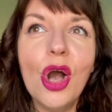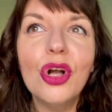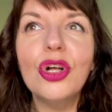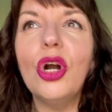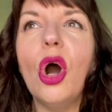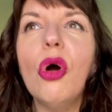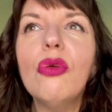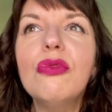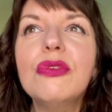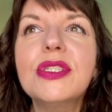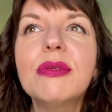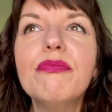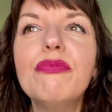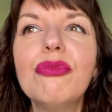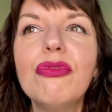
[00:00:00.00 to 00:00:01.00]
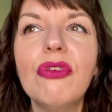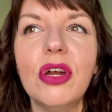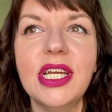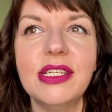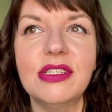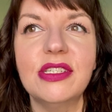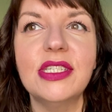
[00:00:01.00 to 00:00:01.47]
cold,
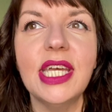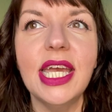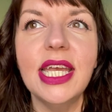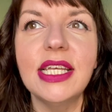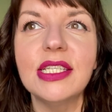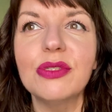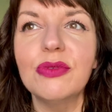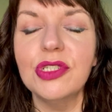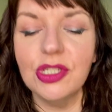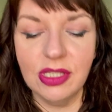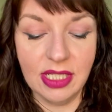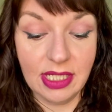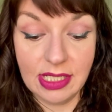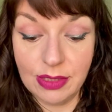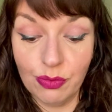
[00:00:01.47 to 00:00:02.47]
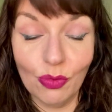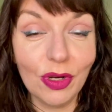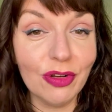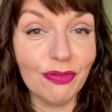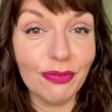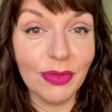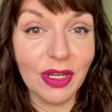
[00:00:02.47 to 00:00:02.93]
bright days, which I think is
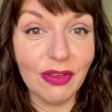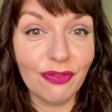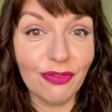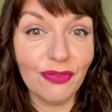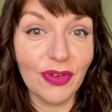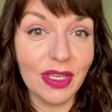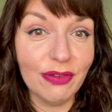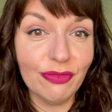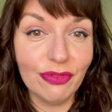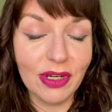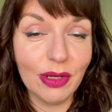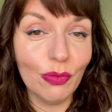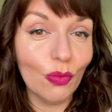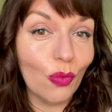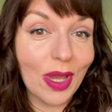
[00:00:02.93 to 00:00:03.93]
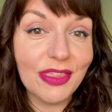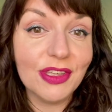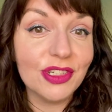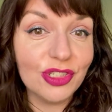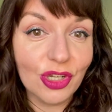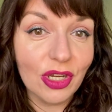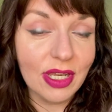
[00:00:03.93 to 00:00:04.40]
one of my favourite
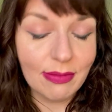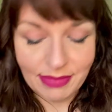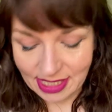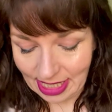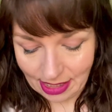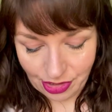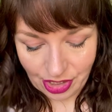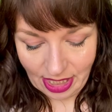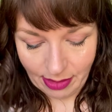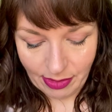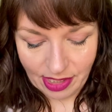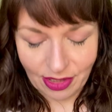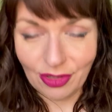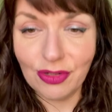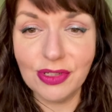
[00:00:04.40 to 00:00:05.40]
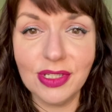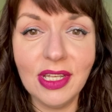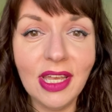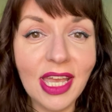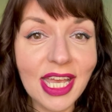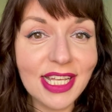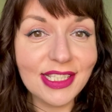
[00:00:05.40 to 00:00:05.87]
weather types, actually, where you can
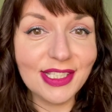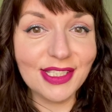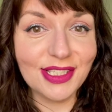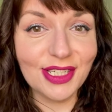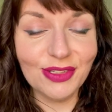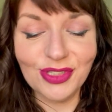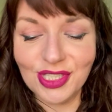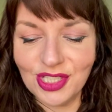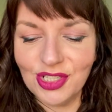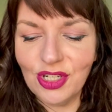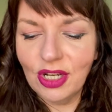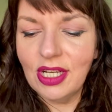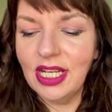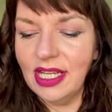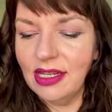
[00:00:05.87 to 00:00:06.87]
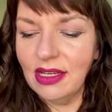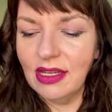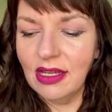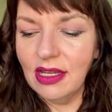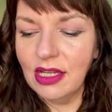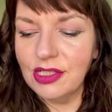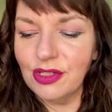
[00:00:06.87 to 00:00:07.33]
still snuggle in
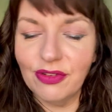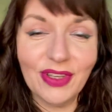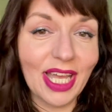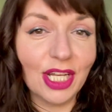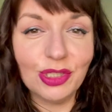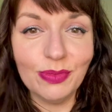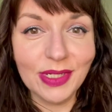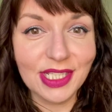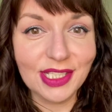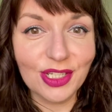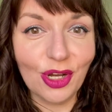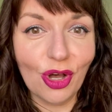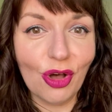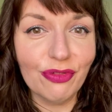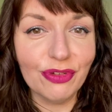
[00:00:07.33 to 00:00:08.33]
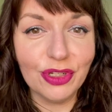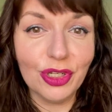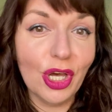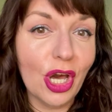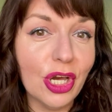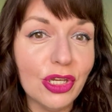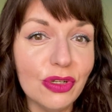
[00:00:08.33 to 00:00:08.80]
a sort of cashmere scarf and
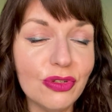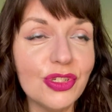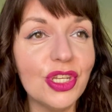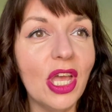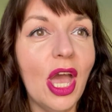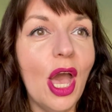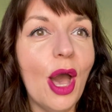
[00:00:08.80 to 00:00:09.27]
coat,